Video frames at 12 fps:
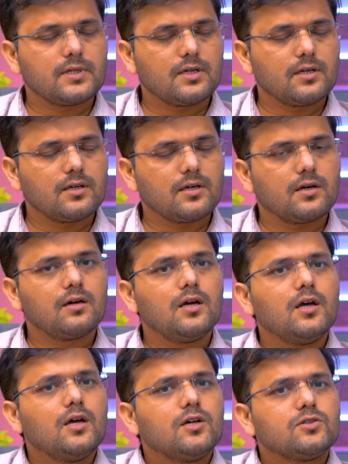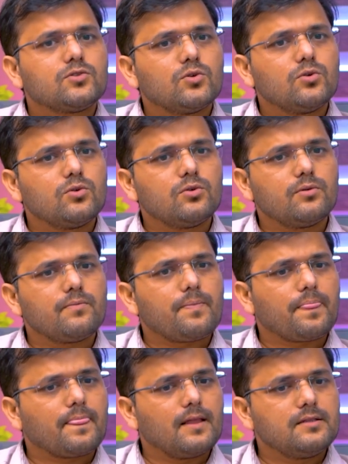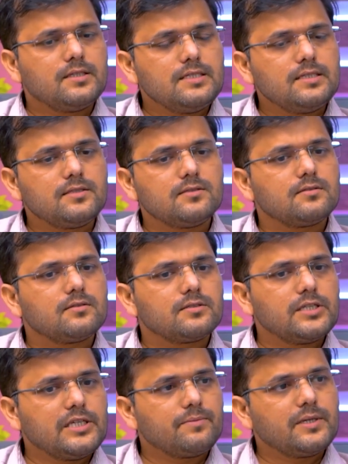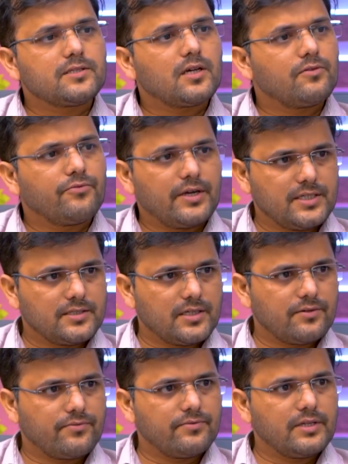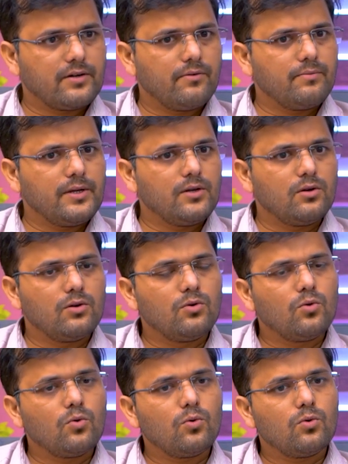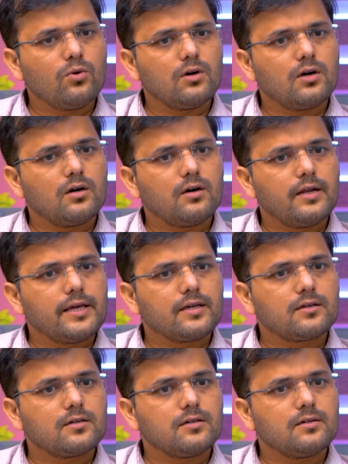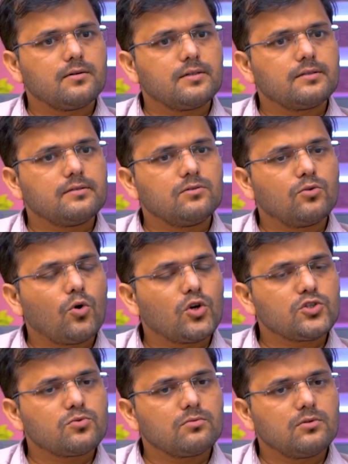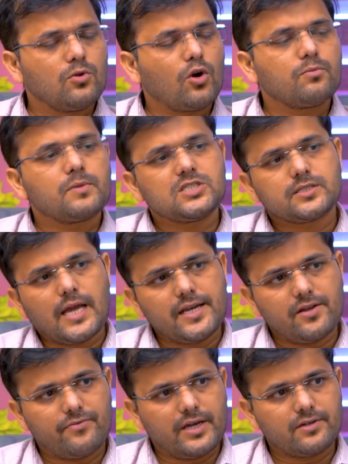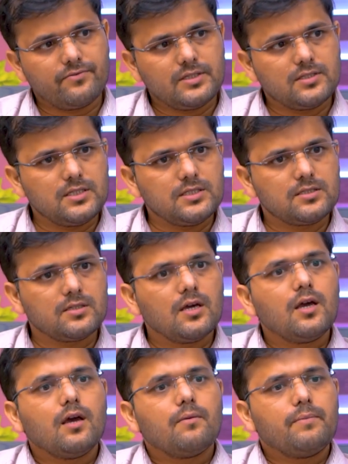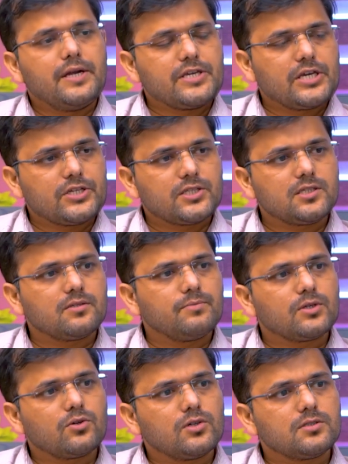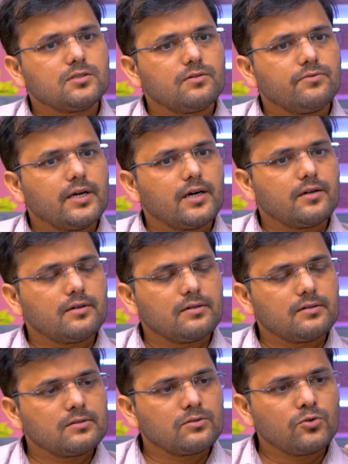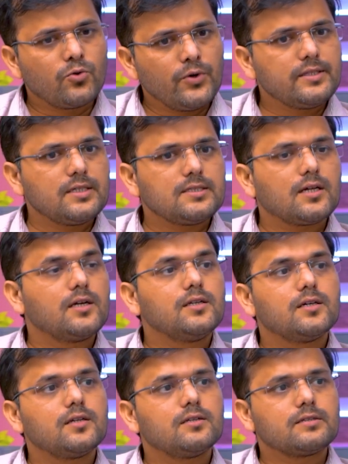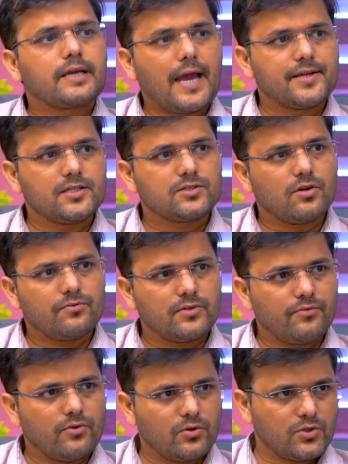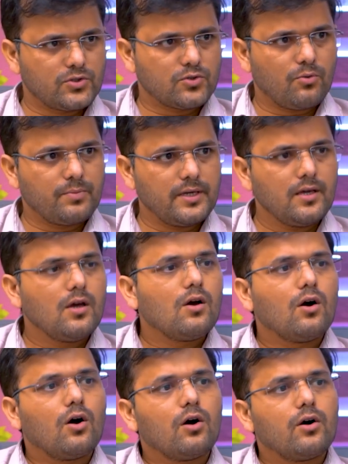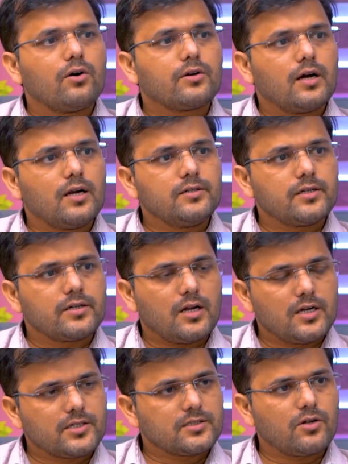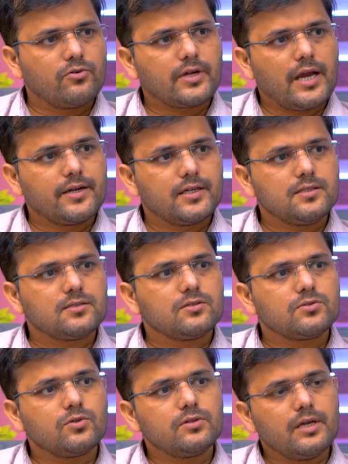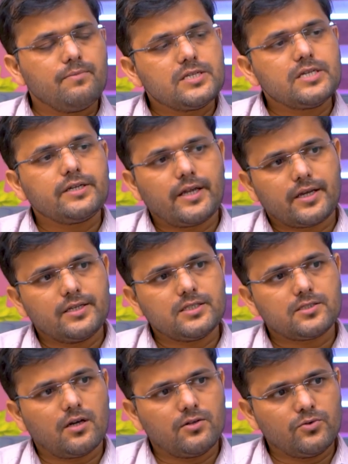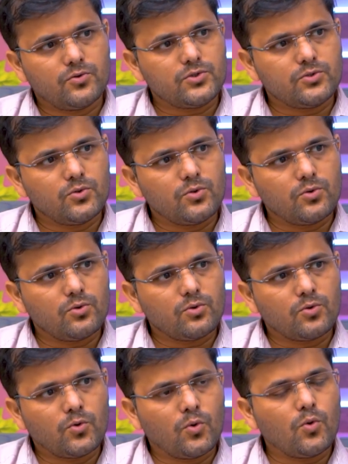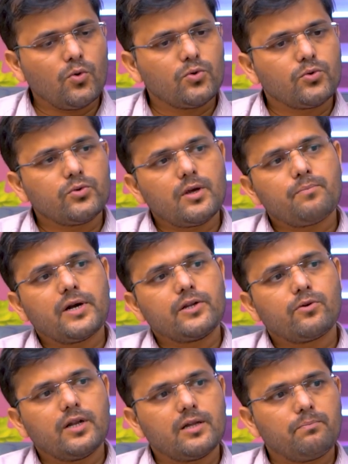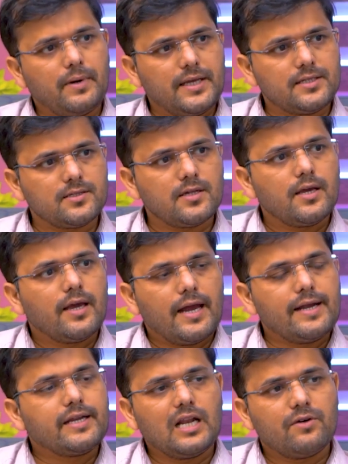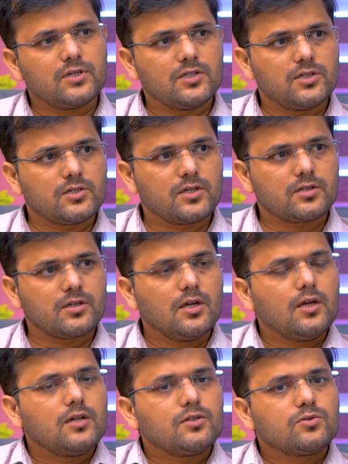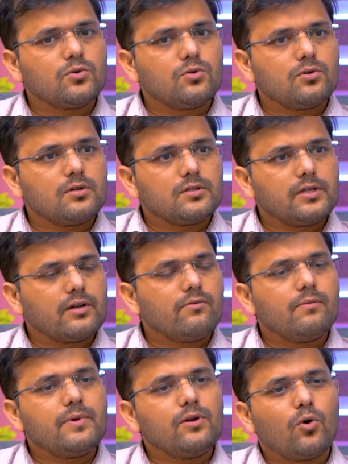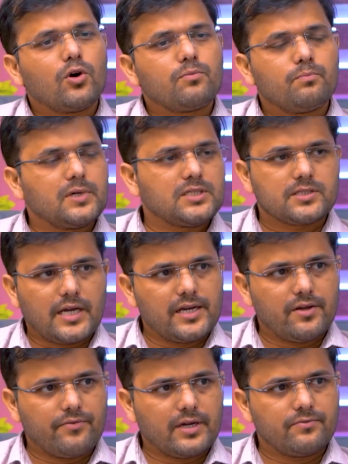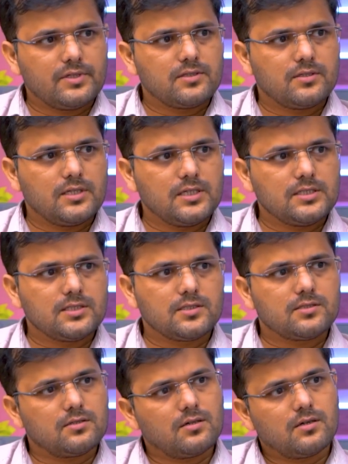Yeah, so these treatments are very safe. There will be no not much side effect with these medications, because we are doing this under guidance of the fluoroscopy or under ultrasound guidance. So imaging techniques are used to go to the particular place and deliver the drug. So there will be not much side effect with these